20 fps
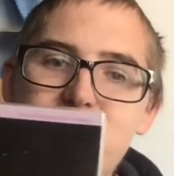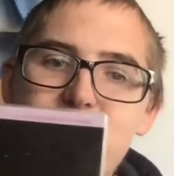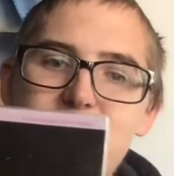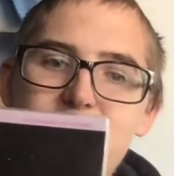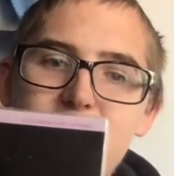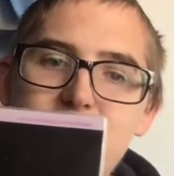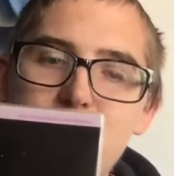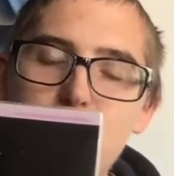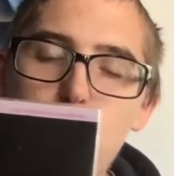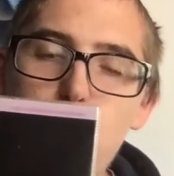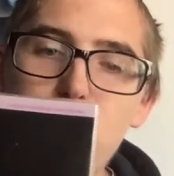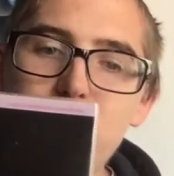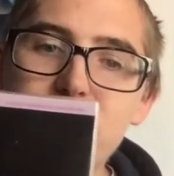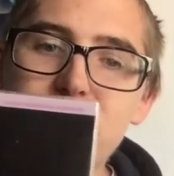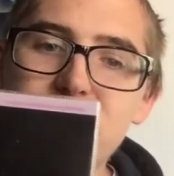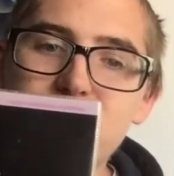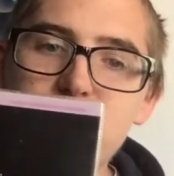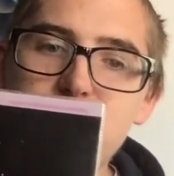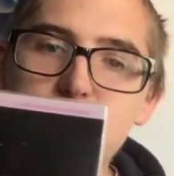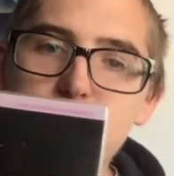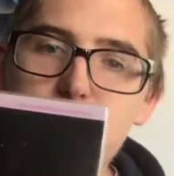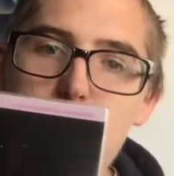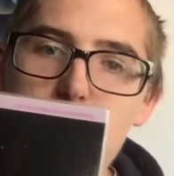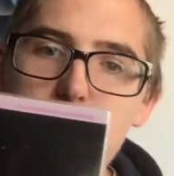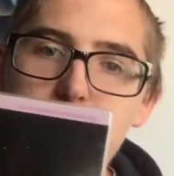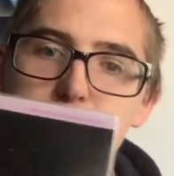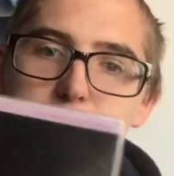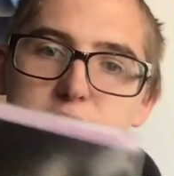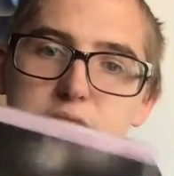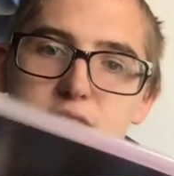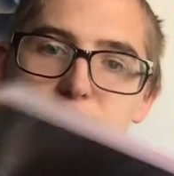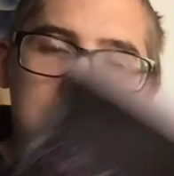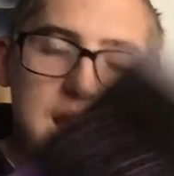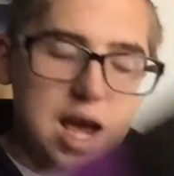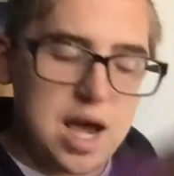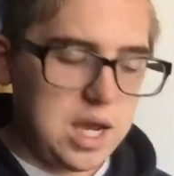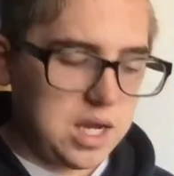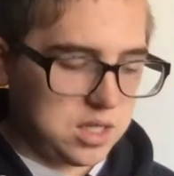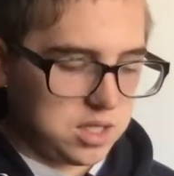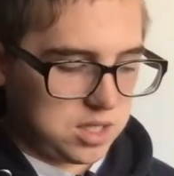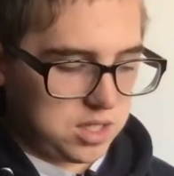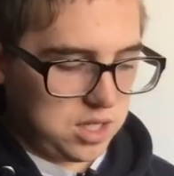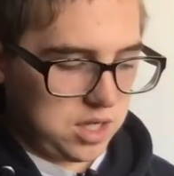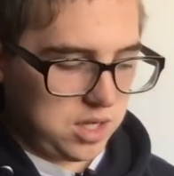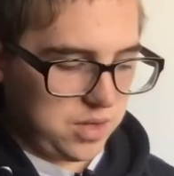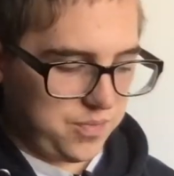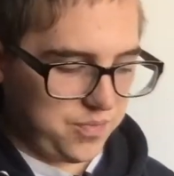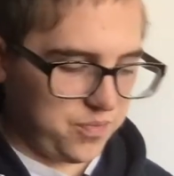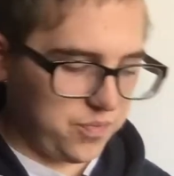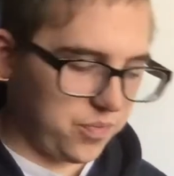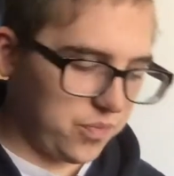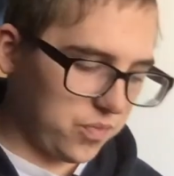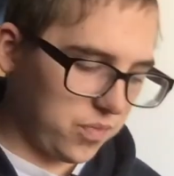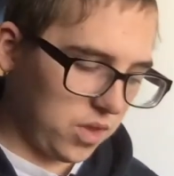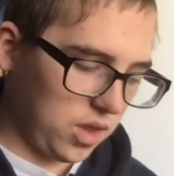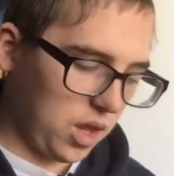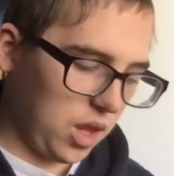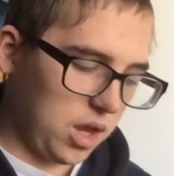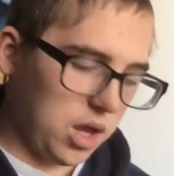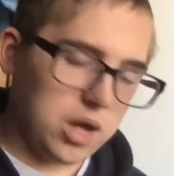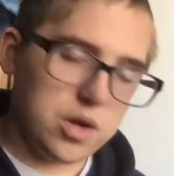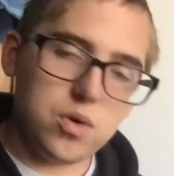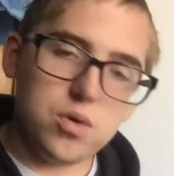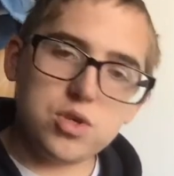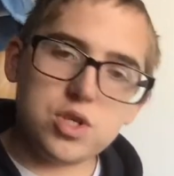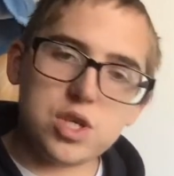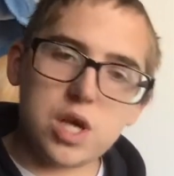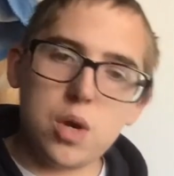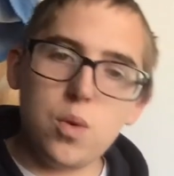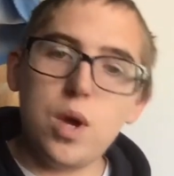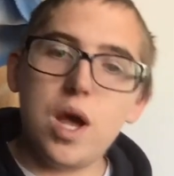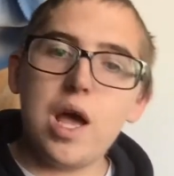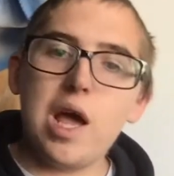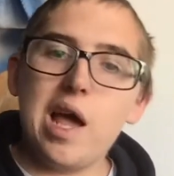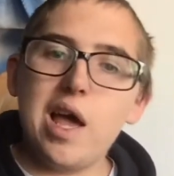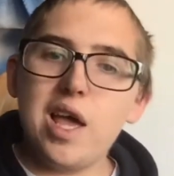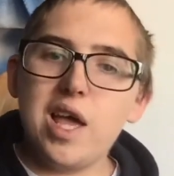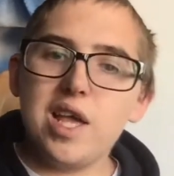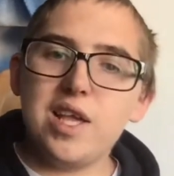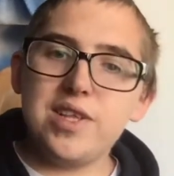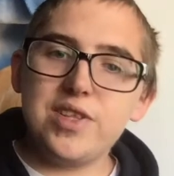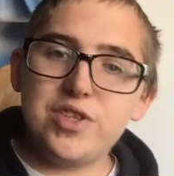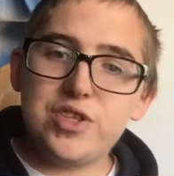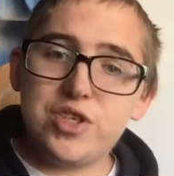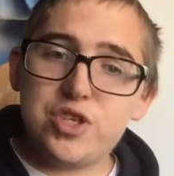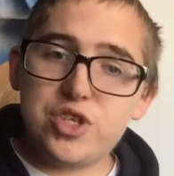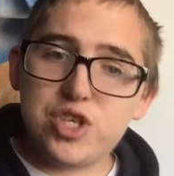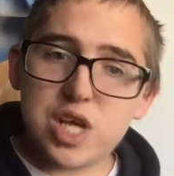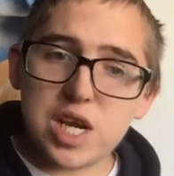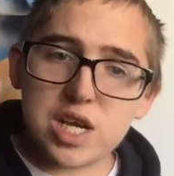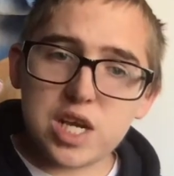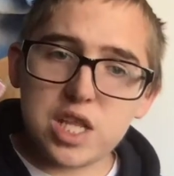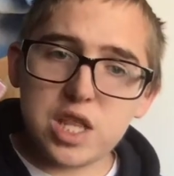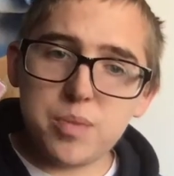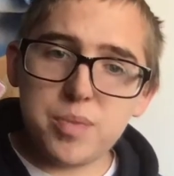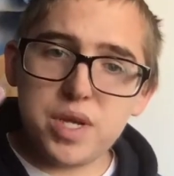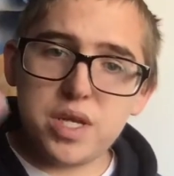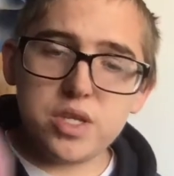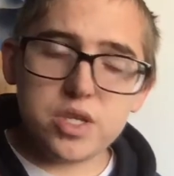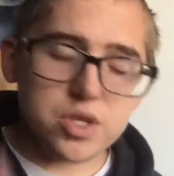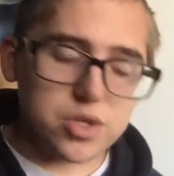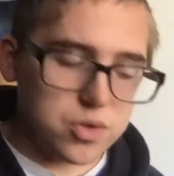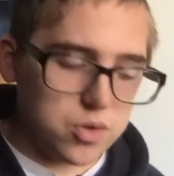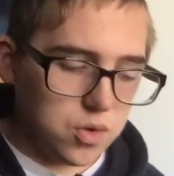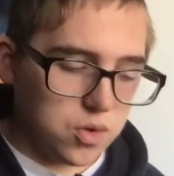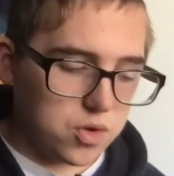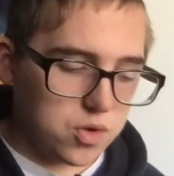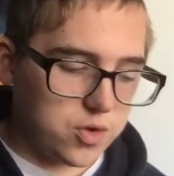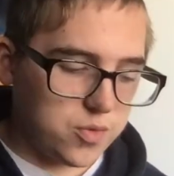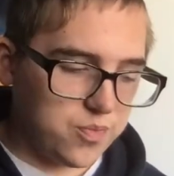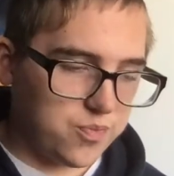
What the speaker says: Dick Whittington and his cat, and also Jack and the Beanstalk.